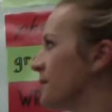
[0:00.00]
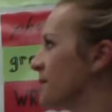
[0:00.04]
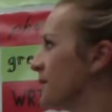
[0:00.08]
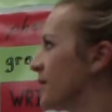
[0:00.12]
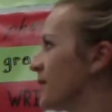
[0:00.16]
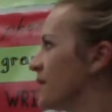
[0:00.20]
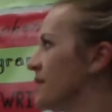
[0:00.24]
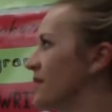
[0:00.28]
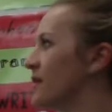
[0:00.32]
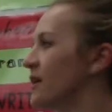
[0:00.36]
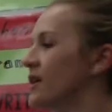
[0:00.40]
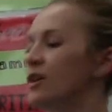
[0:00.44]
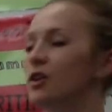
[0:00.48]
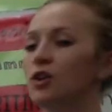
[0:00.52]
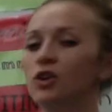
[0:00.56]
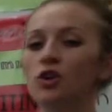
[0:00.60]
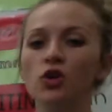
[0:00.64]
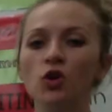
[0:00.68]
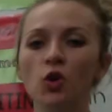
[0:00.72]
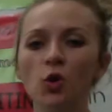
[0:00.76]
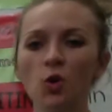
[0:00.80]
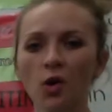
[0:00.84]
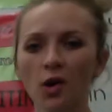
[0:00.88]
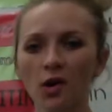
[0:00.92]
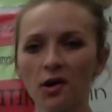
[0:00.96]

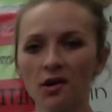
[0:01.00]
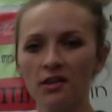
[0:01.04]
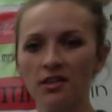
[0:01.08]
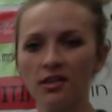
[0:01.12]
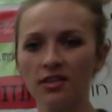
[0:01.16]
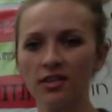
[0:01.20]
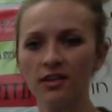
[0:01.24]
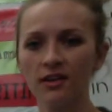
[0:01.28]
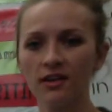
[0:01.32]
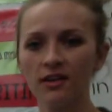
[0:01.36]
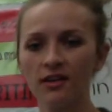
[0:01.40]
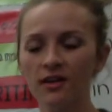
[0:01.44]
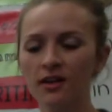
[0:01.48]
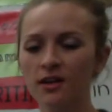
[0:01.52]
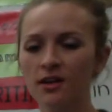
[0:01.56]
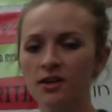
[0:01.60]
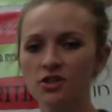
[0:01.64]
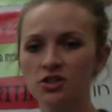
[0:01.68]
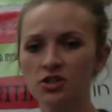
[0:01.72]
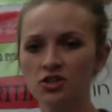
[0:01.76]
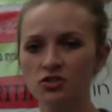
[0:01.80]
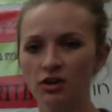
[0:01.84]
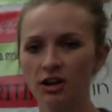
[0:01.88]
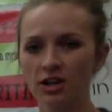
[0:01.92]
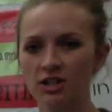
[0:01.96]
North. Stretch
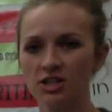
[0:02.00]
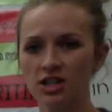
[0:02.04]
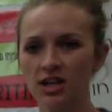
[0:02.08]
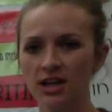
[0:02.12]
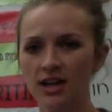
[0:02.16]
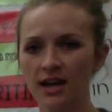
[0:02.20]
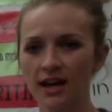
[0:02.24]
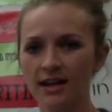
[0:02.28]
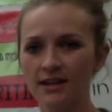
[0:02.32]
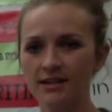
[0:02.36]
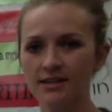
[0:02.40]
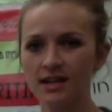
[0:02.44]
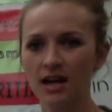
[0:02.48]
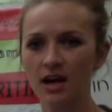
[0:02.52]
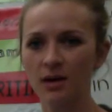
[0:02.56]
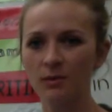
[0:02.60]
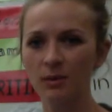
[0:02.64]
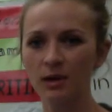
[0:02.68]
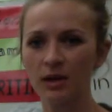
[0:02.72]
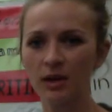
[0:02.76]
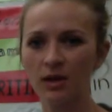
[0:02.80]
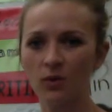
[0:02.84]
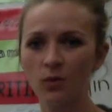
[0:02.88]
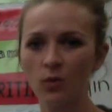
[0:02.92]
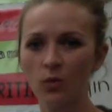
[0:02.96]
it and tell me
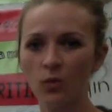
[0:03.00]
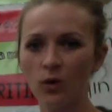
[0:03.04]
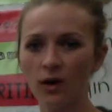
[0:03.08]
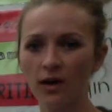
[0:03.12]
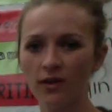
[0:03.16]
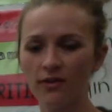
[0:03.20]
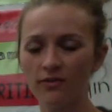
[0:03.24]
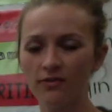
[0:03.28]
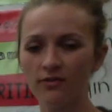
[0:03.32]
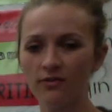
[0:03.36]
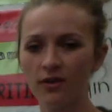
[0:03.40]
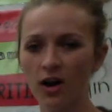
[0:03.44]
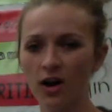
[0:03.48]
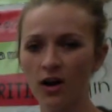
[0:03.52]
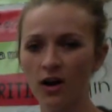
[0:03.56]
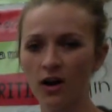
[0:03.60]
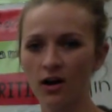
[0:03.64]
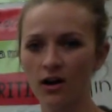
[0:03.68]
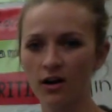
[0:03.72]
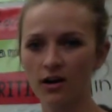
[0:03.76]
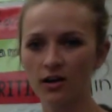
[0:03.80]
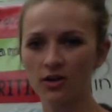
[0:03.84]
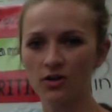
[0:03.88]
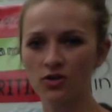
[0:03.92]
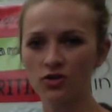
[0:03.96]
what
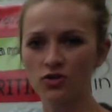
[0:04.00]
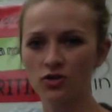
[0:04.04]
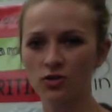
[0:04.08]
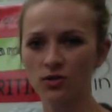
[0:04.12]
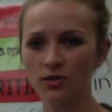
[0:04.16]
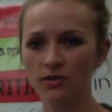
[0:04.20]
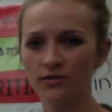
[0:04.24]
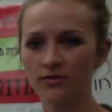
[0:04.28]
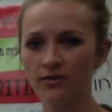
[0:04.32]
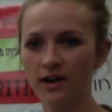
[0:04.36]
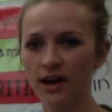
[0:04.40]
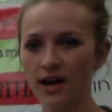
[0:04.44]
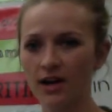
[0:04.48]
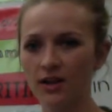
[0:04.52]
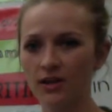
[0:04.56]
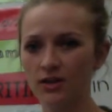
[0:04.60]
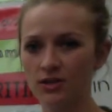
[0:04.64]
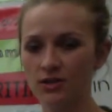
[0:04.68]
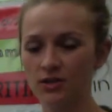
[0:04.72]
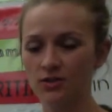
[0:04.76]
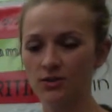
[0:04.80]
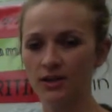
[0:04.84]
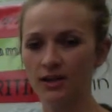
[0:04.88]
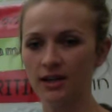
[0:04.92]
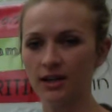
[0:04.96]
R-controlled vowel do you
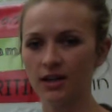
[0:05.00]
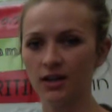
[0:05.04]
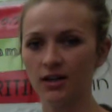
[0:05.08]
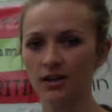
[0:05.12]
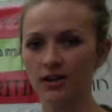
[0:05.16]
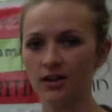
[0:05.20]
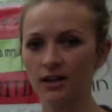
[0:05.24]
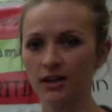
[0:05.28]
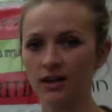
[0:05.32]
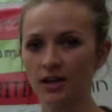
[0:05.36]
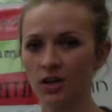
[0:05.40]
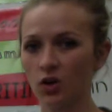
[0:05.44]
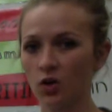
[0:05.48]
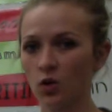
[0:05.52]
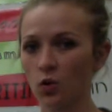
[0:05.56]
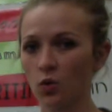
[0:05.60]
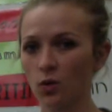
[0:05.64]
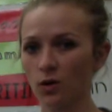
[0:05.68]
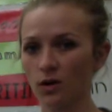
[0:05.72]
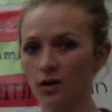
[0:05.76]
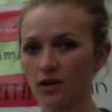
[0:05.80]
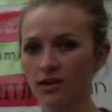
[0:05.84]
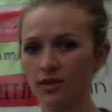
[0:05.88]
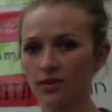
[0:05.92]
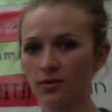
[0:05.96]
hear in north.
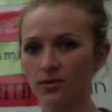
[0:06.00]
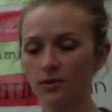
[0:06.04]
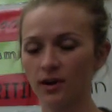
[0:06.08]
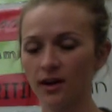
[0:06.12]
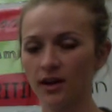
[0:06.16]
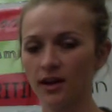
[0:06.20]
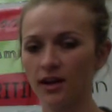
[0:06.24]
Ready, go.